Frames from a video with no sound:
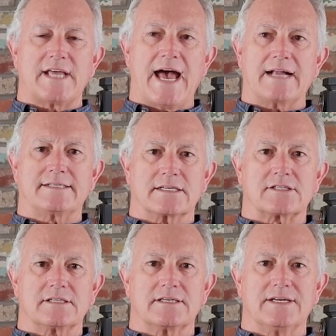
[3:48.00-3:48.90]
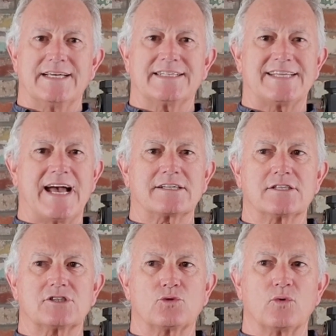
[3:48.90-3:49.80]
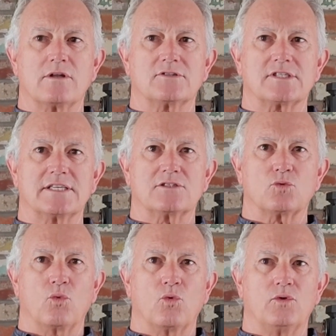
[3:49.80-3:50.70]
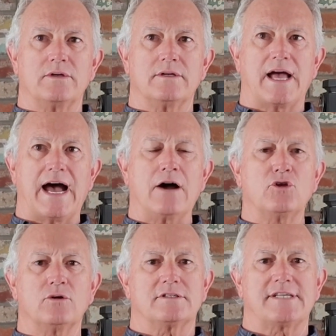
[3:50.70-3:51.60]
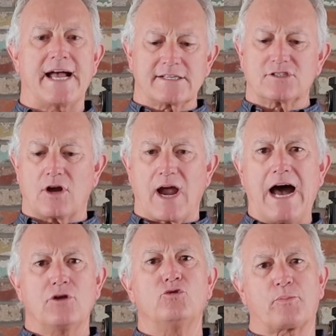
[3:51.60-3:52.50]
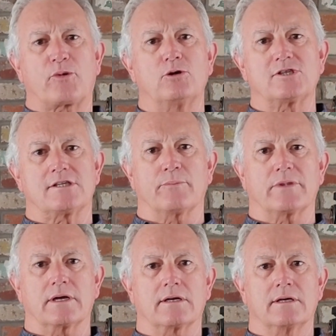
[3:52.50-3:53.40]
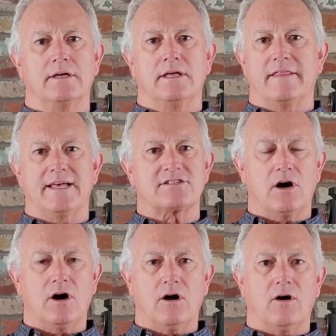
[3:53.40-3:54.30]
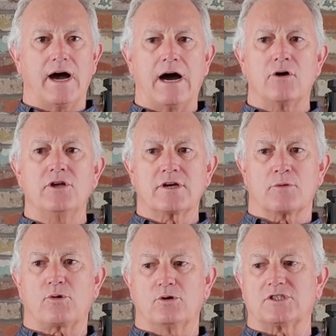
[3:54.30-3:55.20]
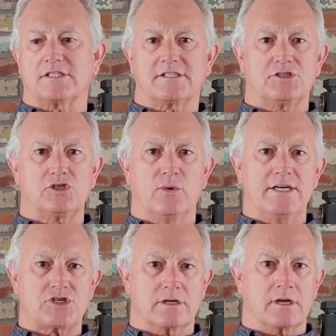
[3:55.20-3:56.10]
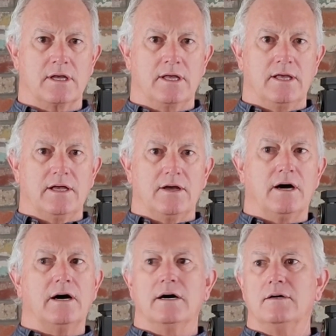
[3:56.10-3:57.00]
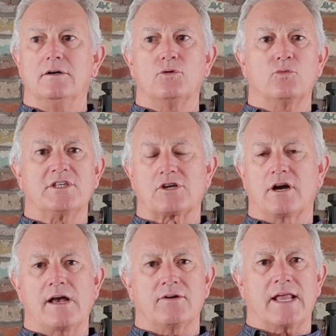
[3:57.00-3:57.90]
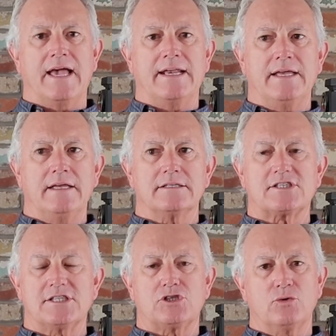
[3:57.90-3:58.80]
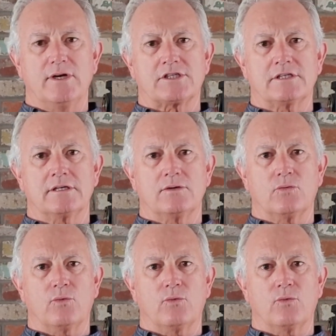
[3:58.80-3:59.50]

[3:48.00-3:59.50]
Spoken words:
Tactics. Yeah, tactics are one of those things. Tactics are how you approach something. That's all. How are you going to approach the situation? We start out in any situation